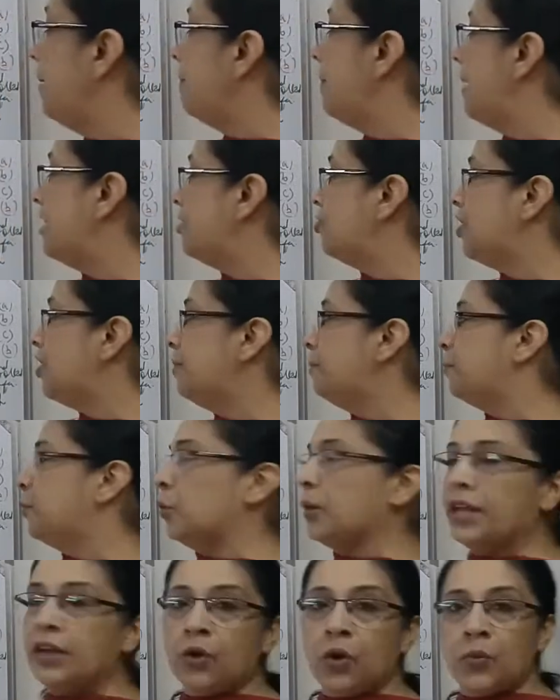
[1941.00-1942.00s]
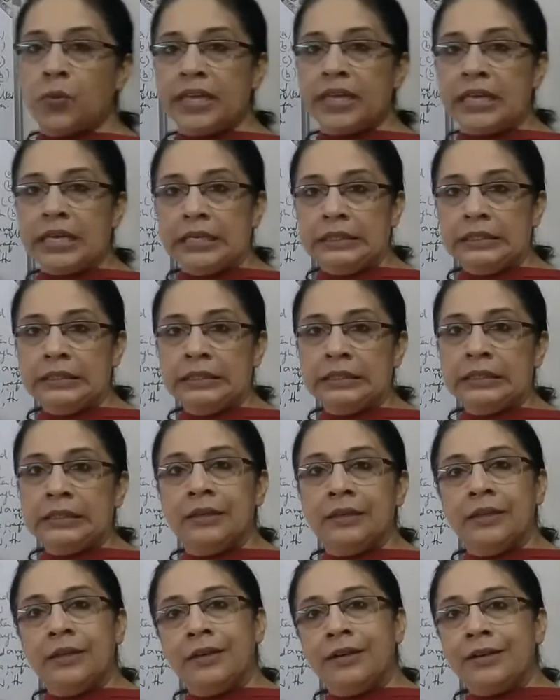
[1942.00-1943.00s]
mentioned boring over here.
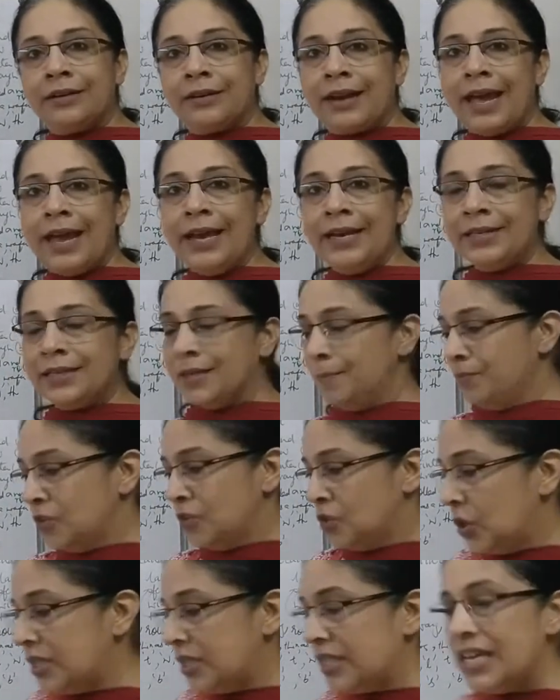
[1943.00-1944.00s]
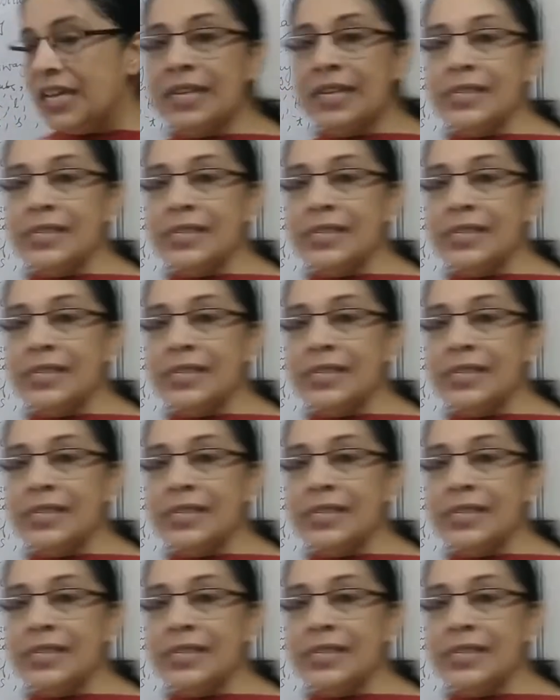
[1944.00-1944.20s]
Right? So these